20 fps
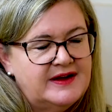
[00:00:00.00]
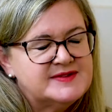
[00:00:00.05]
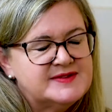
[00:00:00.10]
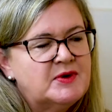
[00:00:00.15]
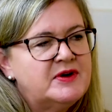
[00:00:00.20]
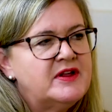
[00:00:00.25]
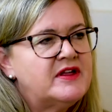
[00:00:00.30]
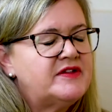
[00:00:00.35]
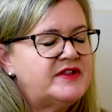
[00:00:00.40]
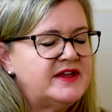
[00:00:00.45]
one
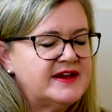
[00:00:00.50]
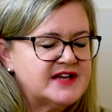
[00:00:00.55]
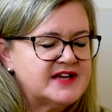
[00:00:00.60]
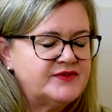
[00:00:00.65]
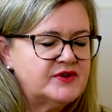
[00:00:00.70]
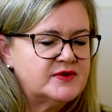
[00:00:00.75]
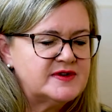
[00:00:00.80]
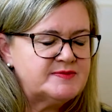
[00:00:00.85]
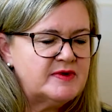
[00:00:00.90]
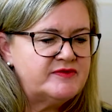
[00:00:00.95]
of the things I've
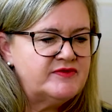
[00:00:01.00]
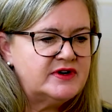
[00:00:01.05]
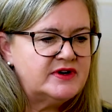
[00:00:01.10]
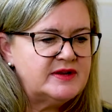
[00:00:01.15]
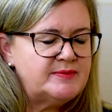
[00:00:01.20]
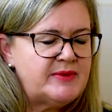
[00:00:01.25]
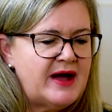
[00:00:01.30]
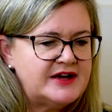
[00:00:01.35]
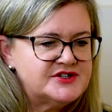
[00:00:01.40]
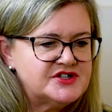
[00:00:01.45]
always been really
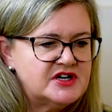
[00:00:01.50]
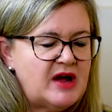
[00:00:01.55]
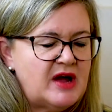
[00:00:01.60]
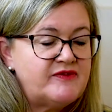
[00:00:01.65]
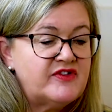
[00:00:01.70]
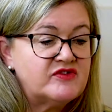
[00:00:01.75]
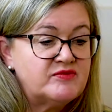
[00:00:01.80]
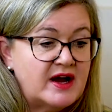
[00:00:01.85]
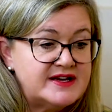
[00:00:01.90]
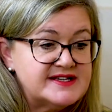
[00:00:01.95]
passionate about
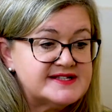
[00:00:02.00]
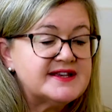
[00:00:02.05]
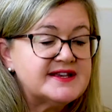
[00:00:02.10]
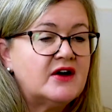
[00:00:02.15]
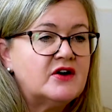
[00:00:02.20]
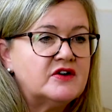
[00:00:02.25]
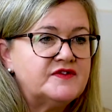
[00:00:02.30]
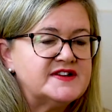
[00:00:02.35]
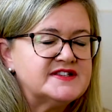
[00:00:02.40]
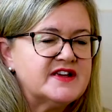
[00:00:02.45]
for
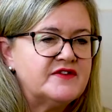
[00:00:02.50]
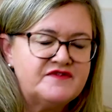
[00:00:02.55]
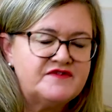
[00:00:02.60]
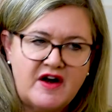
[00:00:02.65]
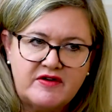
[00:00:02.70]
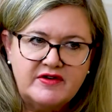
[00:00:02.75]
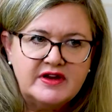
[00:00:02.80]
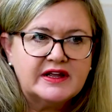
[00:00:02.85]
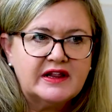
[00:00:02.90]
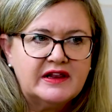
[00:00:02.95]
myself, is I'm
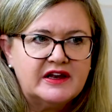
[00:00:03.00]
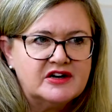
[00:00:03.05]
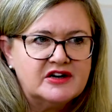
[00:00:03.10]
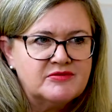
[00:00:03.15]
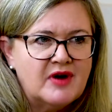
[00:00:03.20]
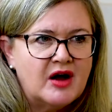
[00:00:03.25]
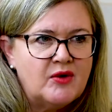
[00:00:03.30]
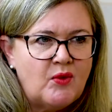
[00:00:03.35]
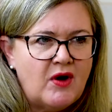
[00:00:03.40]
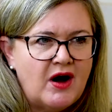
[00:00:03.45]
very clear on
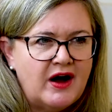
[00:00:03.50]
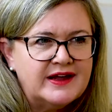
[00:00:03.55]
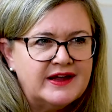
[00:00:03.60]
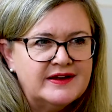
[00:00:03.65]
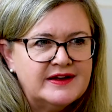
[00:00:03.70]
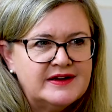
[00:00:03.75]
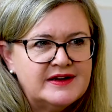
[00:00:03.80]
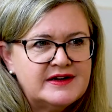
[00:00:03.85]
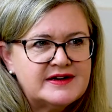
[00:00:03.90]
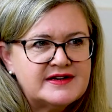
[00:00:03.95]
my why.
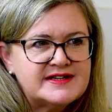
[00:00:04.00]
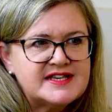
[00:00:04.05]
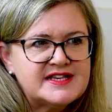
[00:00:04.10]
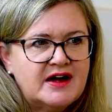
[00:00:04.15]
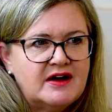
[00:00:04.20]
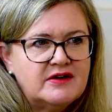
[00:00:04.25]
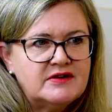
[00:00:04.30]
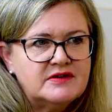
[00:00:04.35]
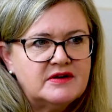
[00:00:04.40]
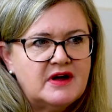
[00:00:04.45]

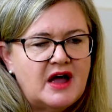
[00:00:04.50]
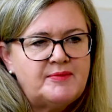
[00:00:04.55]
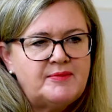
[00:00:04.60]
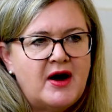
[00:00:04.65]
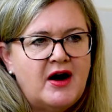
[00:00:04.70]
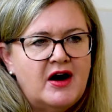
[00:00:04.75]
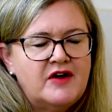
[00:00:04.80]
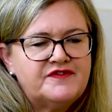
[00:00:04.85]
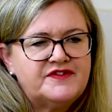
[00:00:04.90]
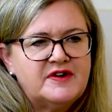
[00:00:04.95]
So
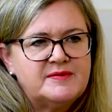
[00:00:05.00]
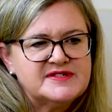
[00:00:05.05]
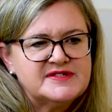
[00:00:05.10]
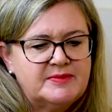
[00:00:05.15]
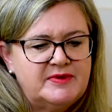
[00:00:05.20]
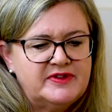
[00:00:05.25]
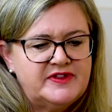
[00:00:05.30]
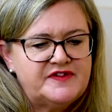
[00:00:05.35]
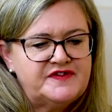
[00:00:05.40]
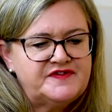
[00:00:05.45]
apart from some
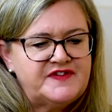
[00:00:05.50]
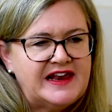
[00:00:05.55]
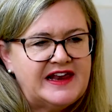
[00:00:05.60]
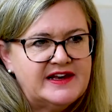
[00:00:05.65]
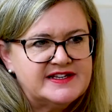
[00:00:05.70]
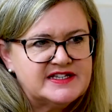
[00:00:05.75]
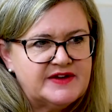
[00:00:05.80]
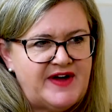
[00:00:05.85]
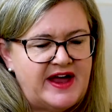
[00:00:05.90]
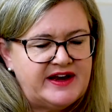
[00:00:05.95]
of the
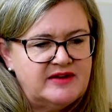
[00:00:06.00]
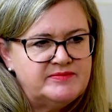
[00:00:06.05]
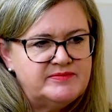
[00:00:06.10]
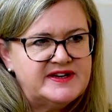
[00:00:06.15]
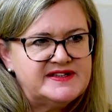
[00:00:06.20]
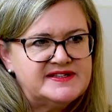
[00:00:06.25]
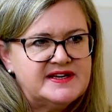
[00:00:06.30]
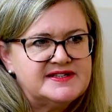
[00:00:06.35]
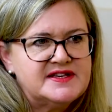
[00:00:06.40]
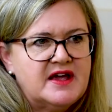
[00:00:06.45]
failures I've had in
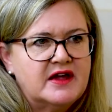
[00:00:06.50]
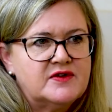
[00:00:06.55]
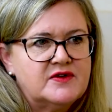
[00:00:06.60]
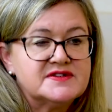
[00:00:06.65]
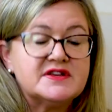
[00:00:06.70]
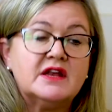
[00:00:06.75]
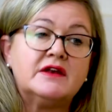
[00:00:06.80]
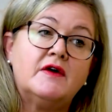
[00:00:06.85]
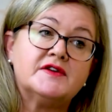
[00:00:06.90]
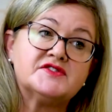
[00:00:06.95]
business, I
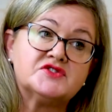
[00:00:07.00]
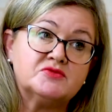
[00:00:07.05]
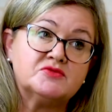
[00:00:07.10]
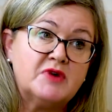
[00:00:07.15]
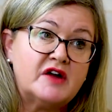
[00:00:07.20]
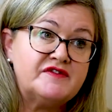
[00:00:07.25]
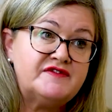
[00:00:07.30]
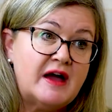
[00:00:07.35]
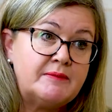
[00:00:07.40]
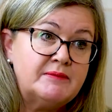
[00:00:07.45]
also lost all my
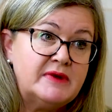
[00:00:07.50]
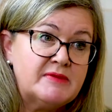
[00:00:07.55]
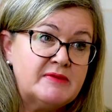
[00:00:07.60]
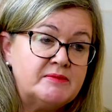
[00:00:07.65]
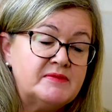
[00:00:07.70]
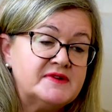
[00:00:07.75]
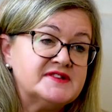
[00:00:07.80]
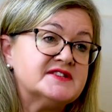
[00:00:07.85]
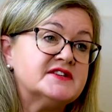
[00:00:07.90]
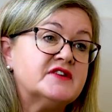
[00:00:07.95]
family
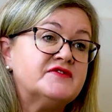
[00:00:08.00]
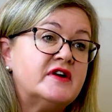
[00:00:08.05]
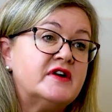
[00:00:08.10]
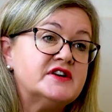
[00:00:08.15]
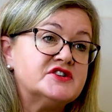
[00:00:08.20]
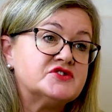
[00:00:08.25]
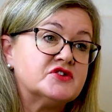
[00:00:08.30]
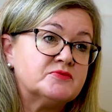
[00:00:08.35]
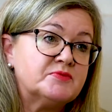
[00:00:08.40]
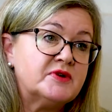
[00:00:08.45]
members in a very
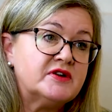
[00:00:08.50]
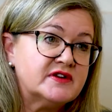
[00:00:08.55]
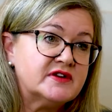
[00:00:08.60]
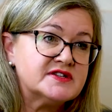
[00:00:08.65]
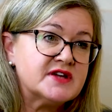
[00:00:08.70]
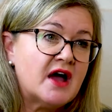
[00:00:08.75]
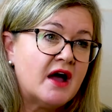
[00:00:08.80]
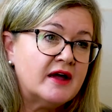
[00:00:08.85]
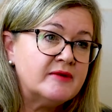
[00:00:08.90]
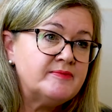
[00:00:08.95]
short period of
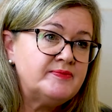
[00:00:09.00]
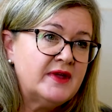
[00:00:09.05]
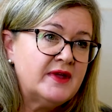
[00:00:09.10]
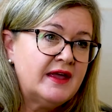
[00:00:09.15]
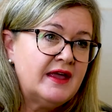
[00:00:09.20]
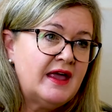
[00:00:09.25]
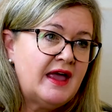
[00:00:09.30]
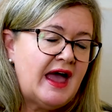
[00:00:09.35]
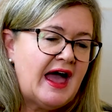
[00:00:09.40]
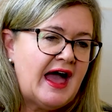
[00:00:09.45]
time,
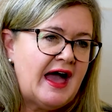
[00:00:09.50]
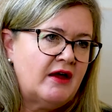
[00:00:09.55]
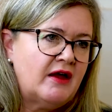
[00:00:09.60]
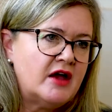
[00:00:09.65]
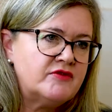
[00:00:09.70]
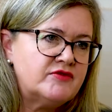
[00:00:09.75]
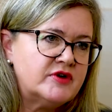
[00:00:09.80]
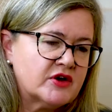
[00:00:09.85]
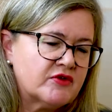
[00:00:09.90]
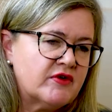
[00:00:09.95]
and I
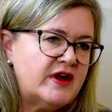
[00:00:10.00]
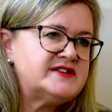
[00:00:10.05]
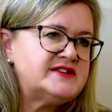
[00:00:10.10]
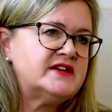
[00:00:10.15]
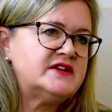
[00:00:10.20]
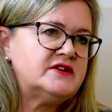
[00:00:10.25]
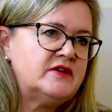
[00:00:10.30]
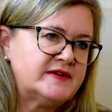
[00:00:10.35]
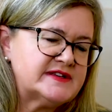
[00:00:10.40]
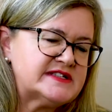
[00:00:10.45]

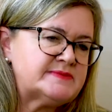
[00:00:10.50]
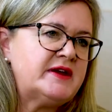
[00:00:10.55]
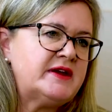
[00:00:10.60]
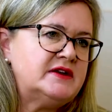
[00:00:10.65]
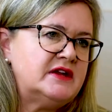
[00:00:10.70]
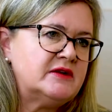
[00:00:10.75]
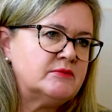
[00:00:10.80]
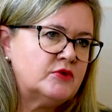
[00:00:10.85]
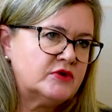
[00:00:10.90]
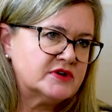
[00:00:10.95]
regretted not
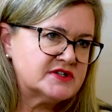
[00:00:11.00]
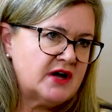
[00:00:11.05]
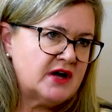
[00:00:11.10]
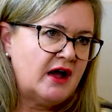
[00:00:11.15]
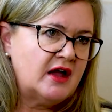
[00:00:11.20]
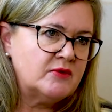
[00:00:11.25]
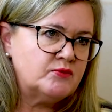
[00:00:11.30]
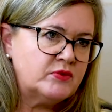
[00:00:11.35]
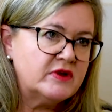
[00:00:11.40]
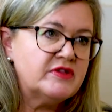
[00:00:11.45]
spending more
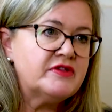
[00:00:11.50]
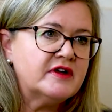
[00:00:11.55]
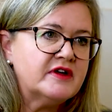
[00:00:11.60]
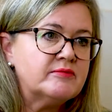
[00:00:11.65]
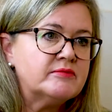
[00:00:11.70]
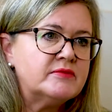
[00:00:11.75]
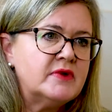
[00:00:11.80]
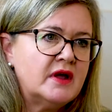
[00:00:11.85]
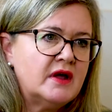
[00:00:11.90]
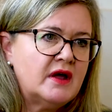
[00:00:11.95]
time with
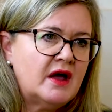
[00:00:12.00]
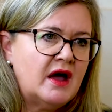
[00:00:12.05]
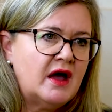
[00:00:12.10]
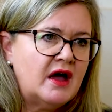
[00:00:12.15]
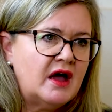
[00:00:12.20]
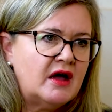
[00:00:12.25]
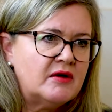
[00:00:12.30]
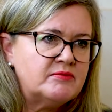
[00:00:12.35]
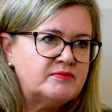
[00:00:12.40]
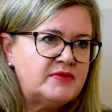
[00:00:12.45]
them
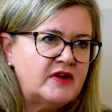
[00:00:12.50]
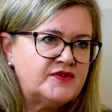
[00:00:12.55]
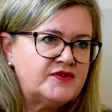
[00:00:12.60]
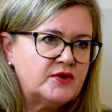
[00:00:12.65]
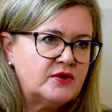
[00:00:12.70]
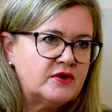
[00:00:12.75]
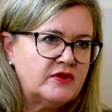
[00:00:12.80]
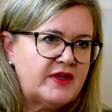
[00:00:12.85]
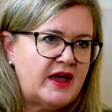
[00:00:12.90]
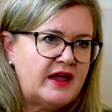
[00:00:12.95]

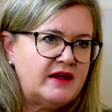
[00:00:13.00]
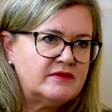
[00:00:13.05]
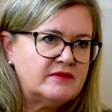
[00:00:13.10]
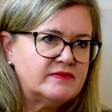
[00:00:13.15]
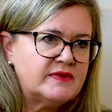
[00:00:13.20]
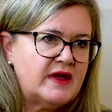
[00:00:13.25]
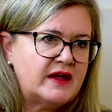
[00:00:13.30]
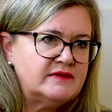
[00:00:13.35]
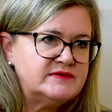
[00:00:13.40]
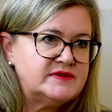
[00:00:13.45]
before
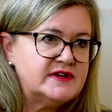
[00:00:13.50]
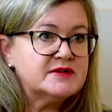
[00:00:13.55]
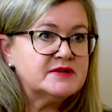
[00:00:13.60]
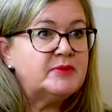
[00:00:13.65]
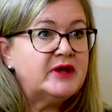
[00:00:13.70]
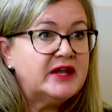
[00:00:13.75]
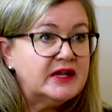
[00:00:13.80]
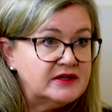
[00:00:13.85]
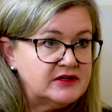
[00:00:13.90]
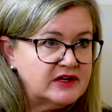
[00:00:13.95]
they
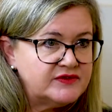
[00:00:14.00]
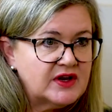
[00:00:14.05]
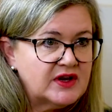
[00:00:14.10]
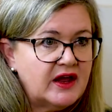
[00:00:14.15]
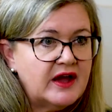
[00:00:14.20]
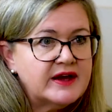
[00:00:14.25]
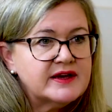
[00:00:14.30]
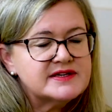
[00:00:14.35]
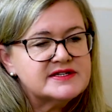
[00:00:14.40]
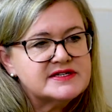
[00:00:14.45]
disappeared, if you
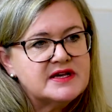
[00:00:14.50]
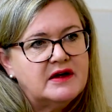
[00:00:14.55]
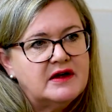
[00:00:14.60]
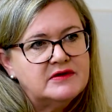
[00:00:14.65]
like, so